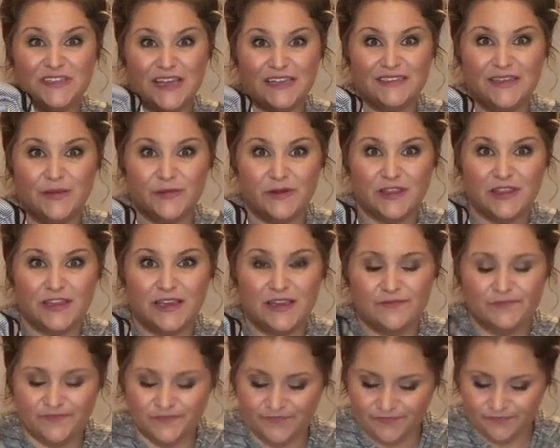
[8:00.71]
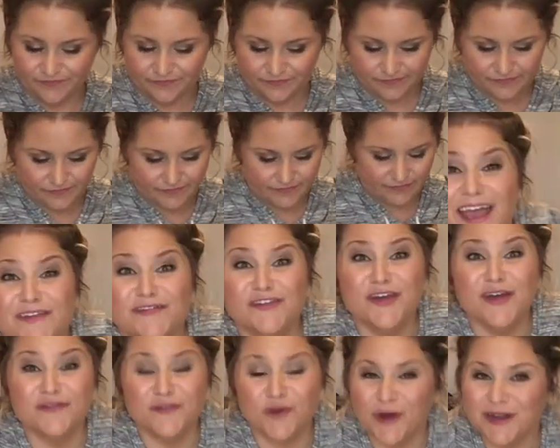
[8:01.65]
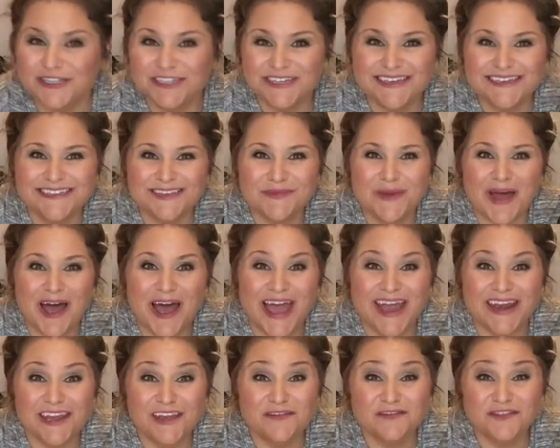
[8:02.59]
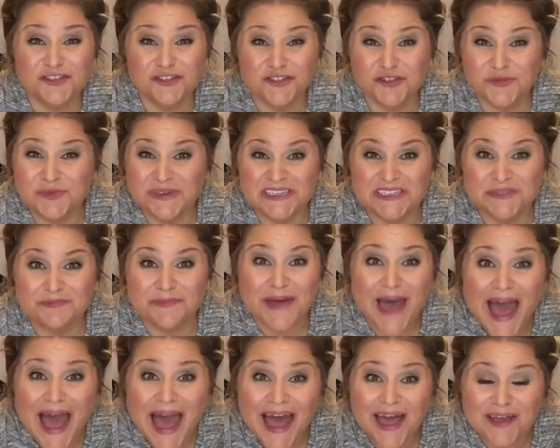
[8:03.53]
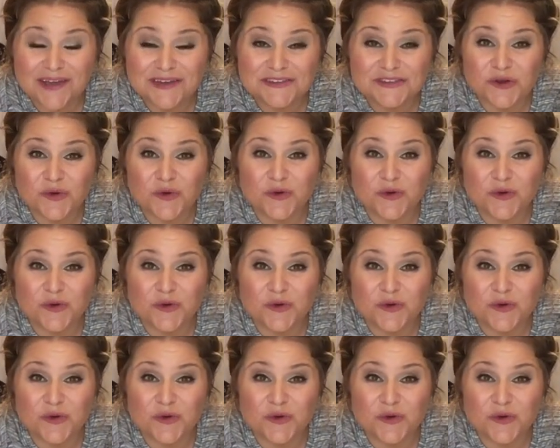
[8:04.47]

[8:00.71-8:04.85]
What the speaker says: that separately. If you have questions about any of Jujubee's bags